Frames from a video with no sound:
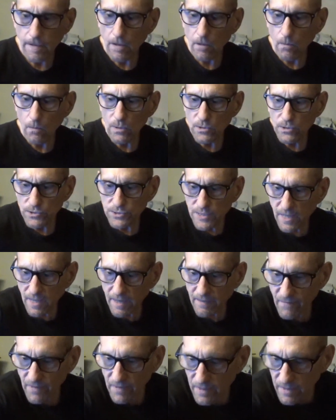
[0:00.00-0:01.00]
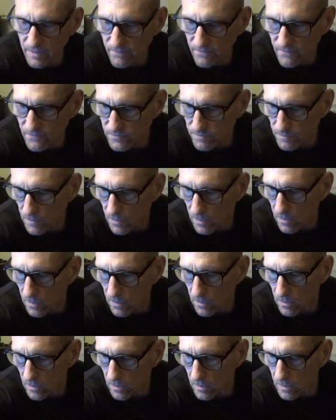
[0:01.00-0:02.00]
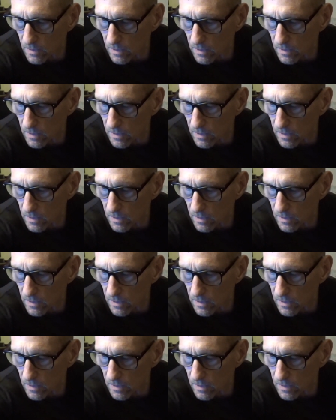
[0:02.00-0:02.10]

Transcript: we just have a small,